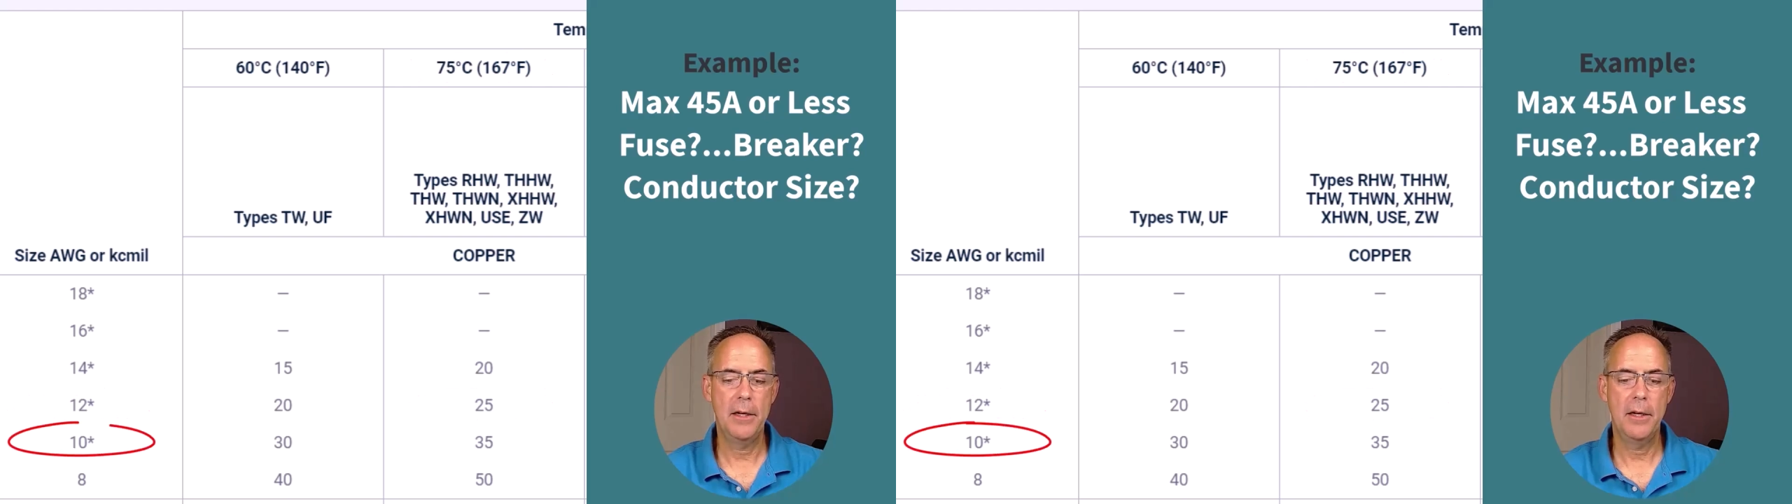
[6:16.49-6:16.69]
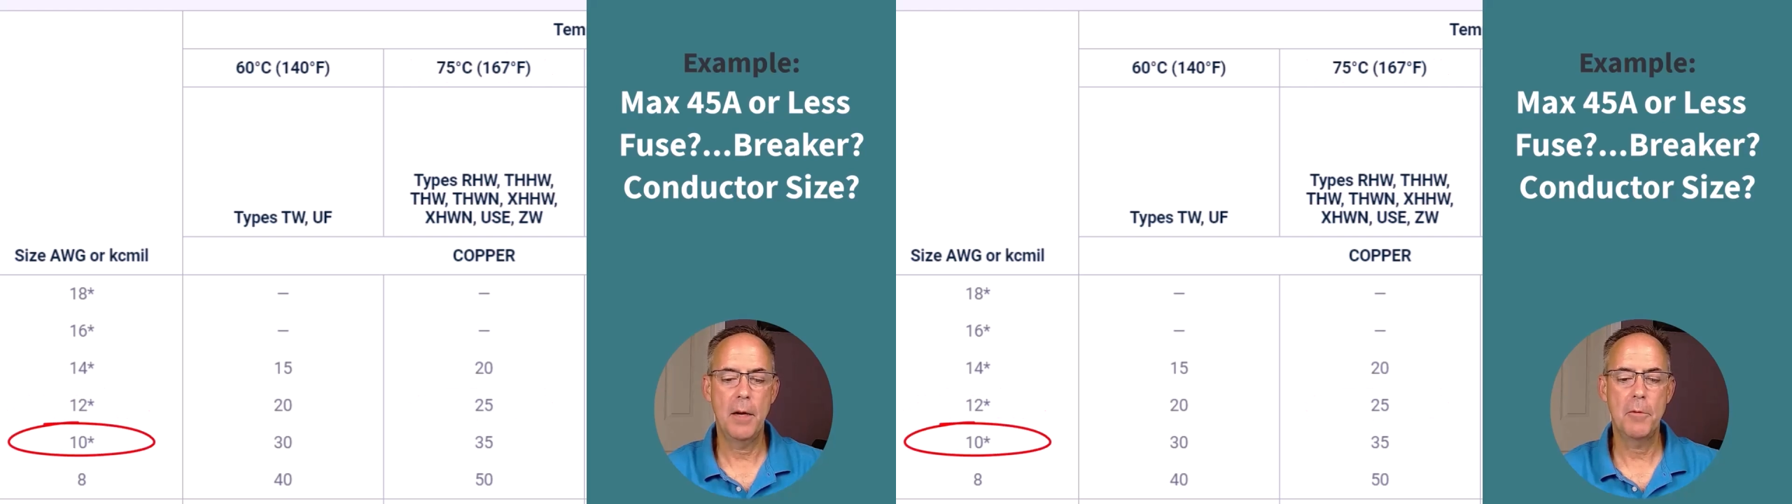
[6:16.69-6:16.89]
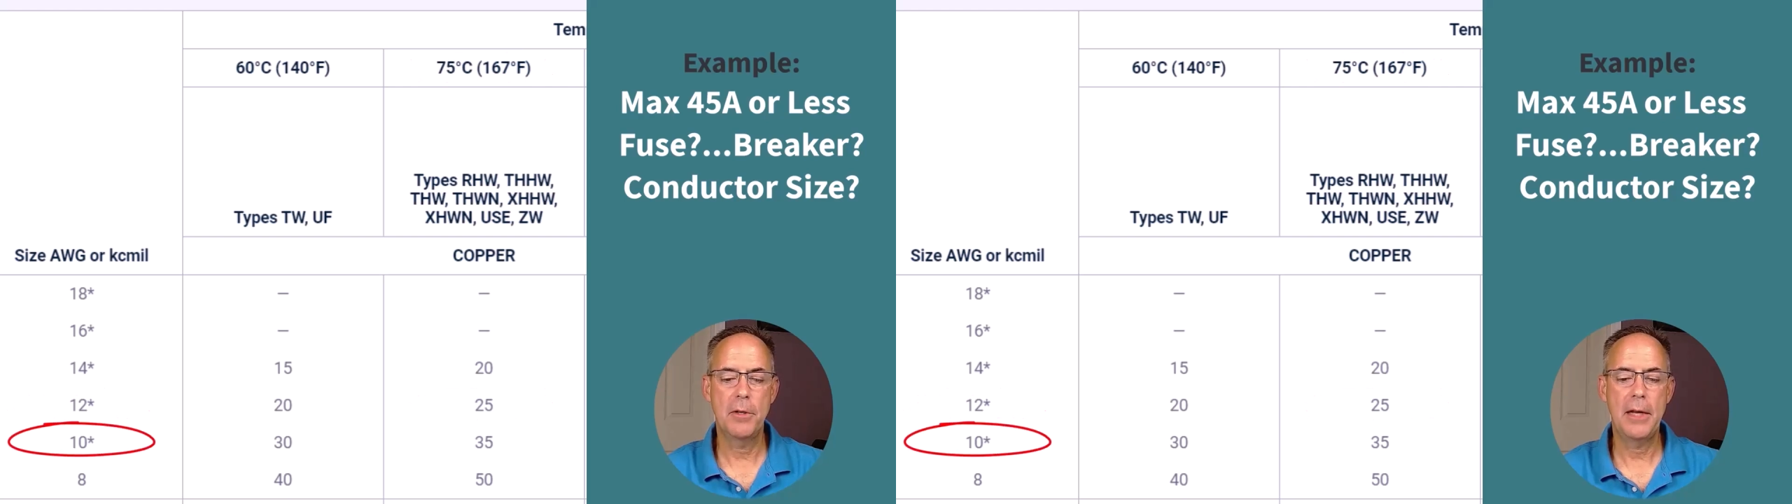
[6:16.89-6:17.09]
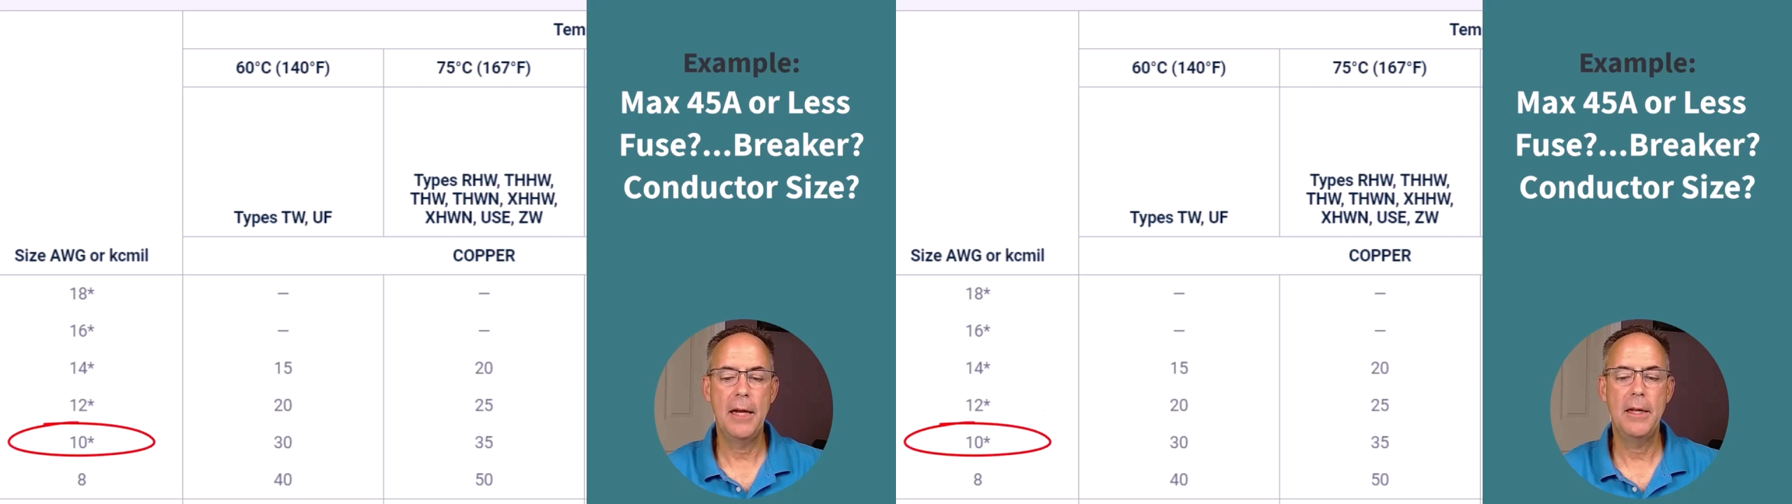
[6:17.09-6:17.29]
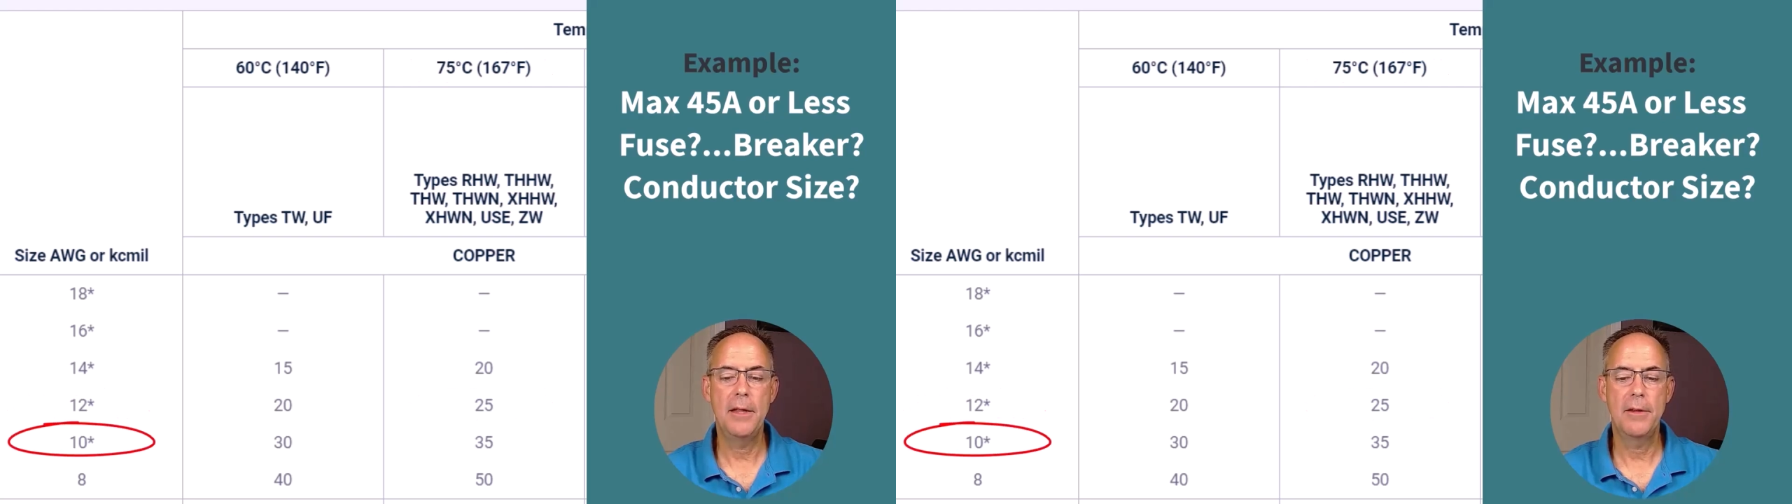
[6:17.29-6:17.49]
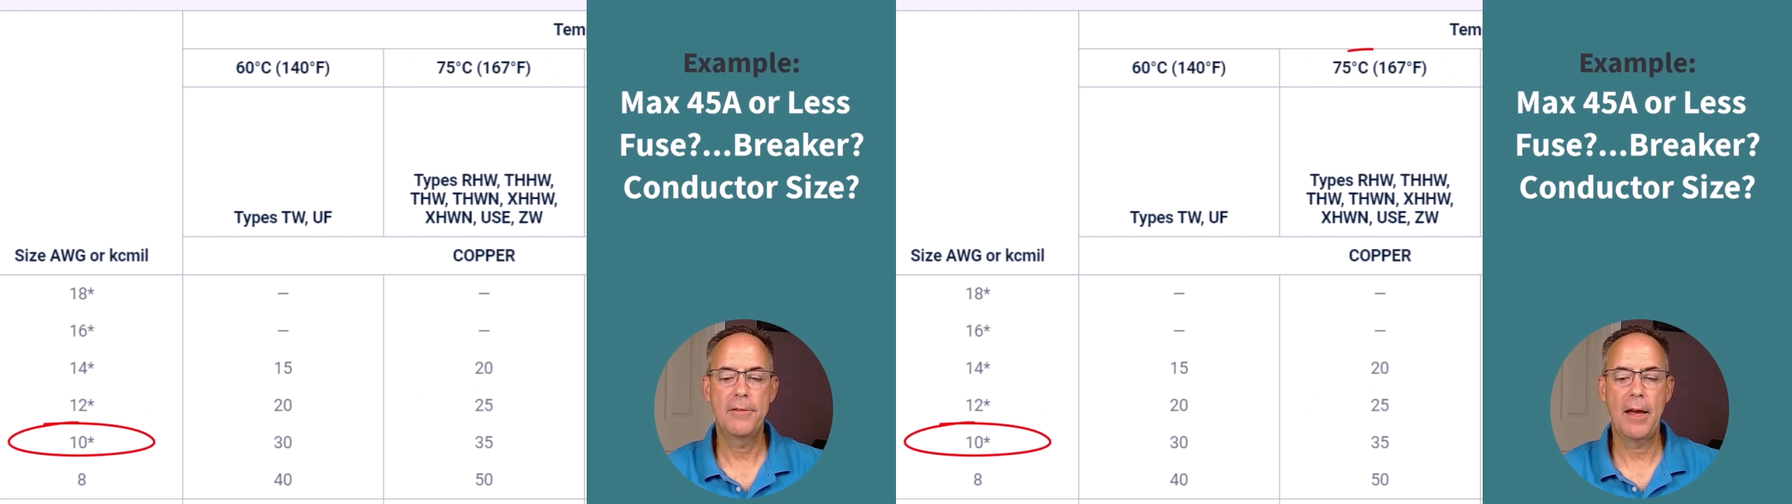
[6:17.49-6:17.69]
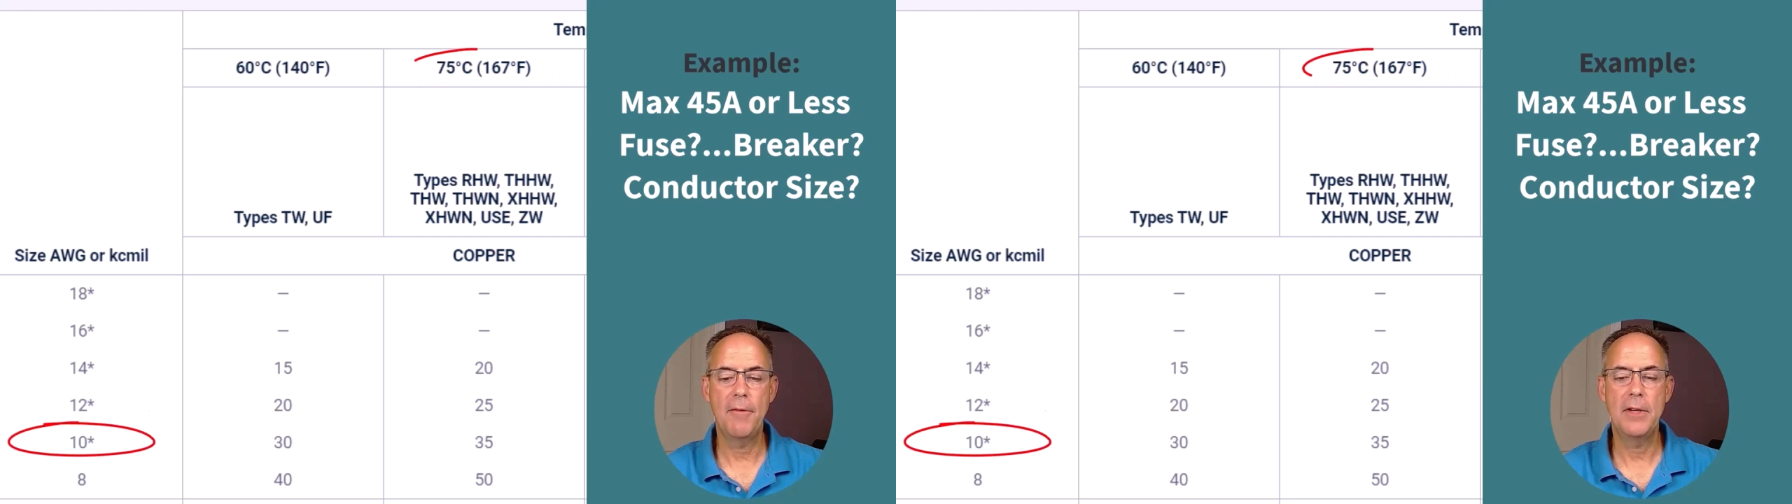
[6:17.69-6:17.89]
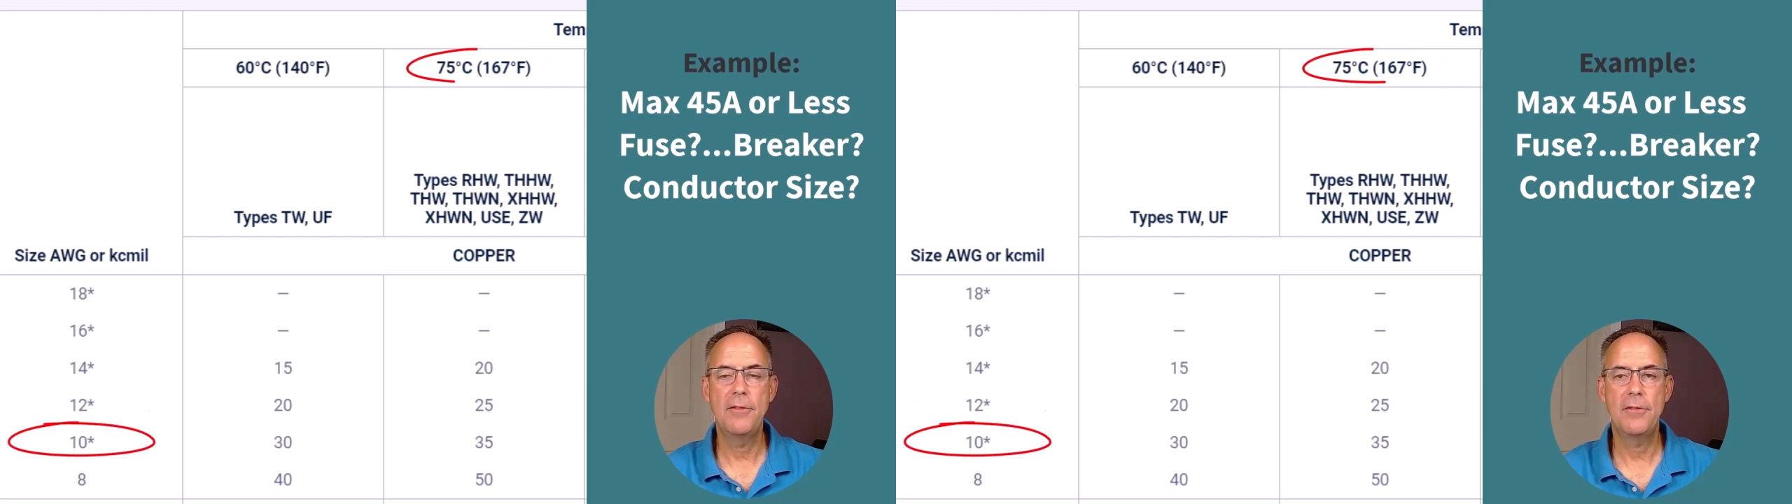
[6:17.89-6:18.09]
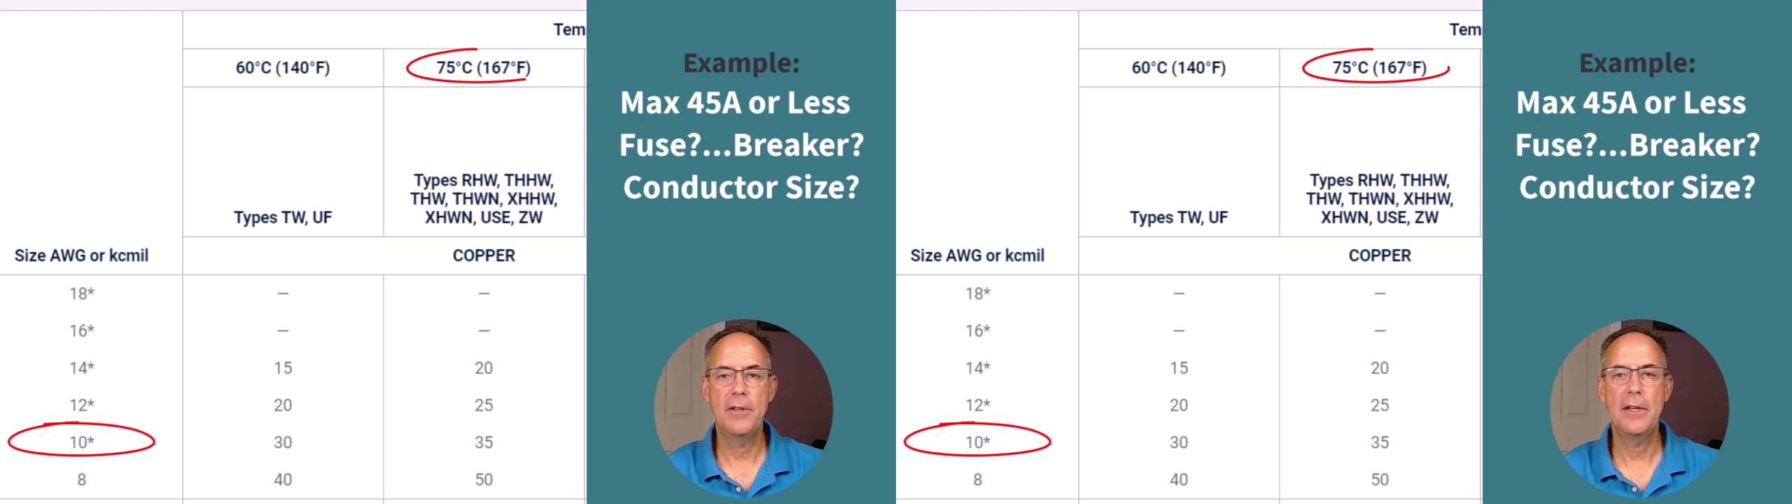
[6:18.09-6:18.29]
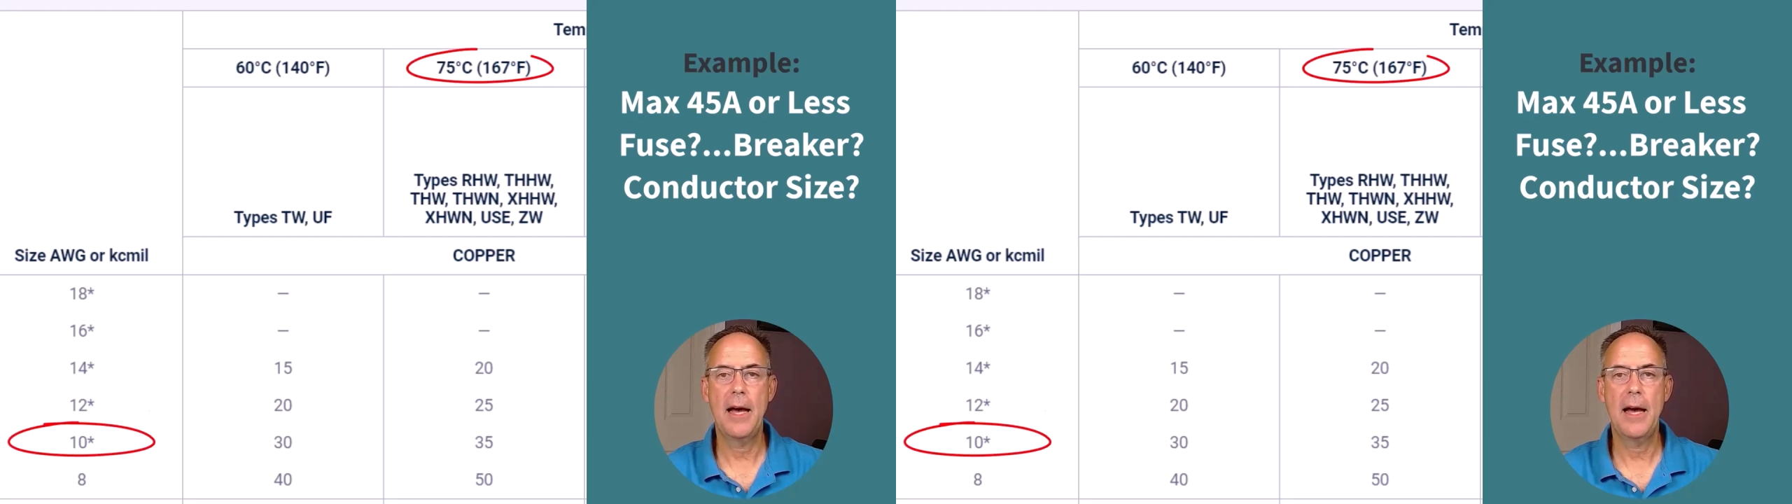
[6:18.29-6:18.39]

and a number 10 in the 70C